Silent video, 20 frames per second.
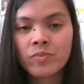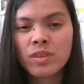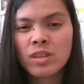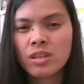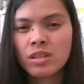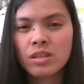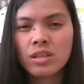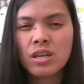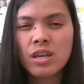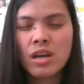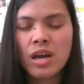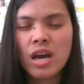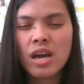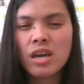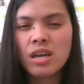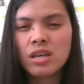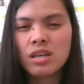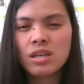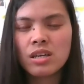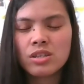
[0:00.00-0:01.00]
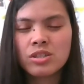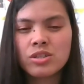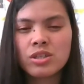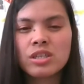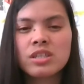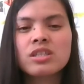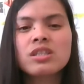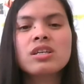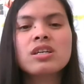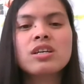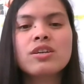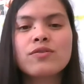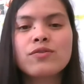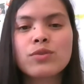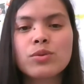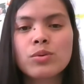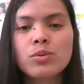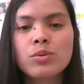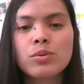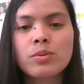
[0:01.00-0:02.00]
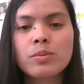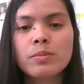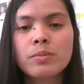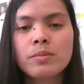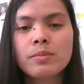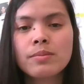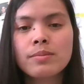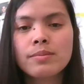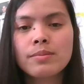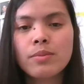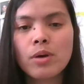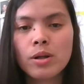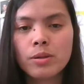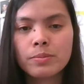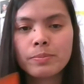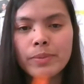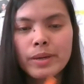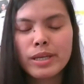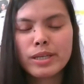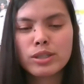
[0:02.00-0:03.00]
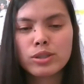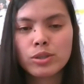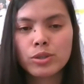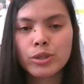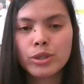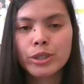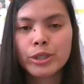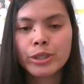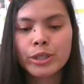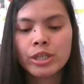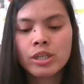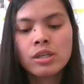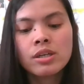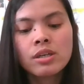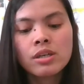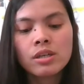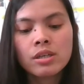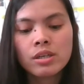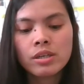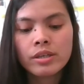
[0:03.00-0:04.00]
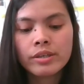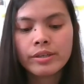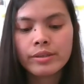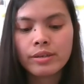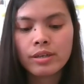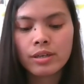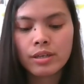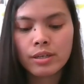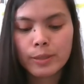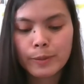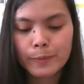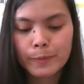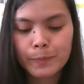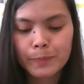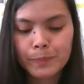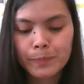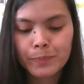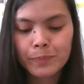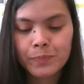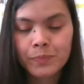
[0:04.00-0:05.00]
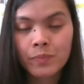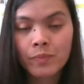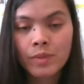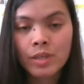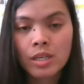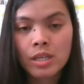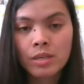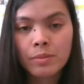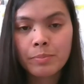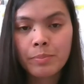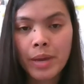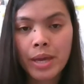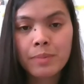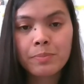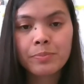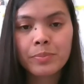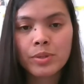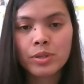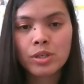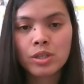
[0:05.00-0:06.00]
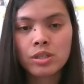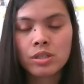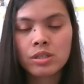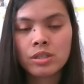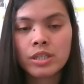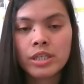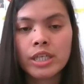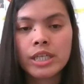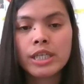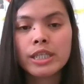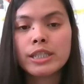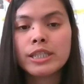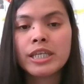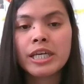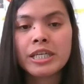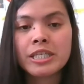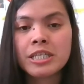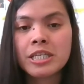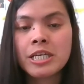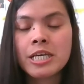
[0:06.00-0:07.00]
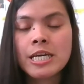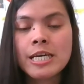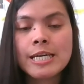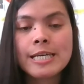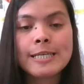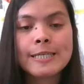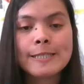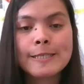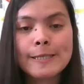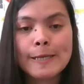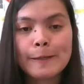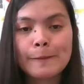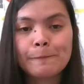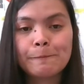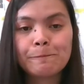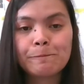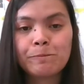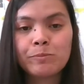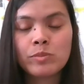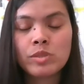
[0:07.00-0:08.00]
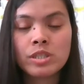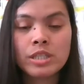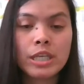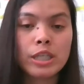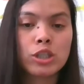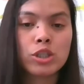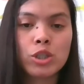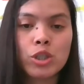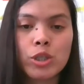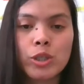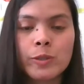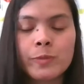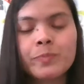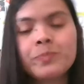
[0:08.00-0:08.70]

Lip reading: They give you ball pen or um, paper in the exam center.